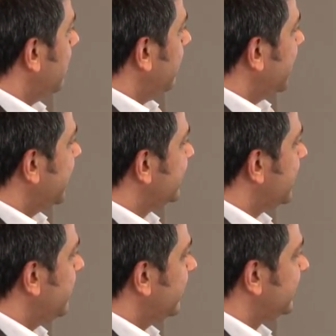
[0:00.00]
But you can
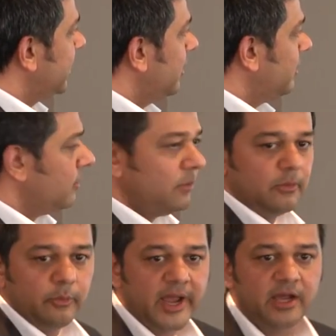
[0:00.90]
see we were still
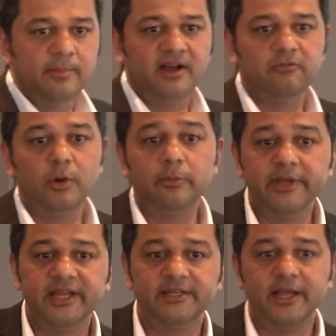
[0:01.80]
way above what
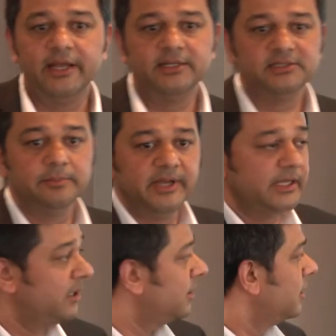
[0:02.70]
we
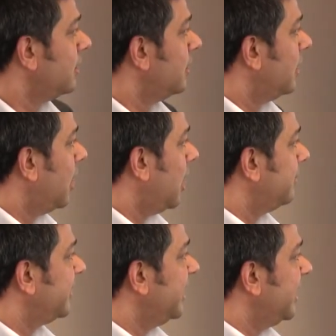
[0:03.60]
anticipated.
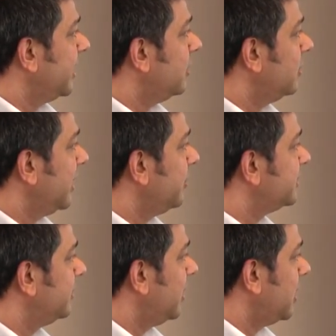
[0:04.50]
Heating and cooling
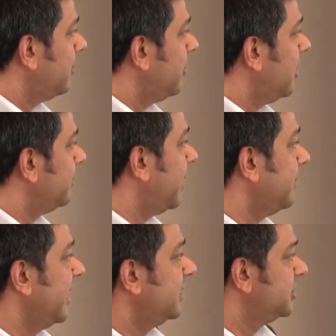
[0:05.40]
was a lot more, and
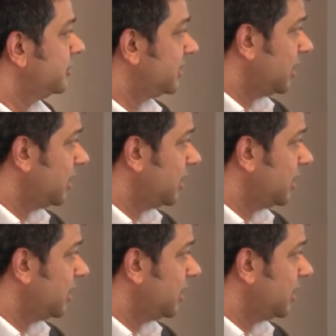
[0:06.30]
pump energy was a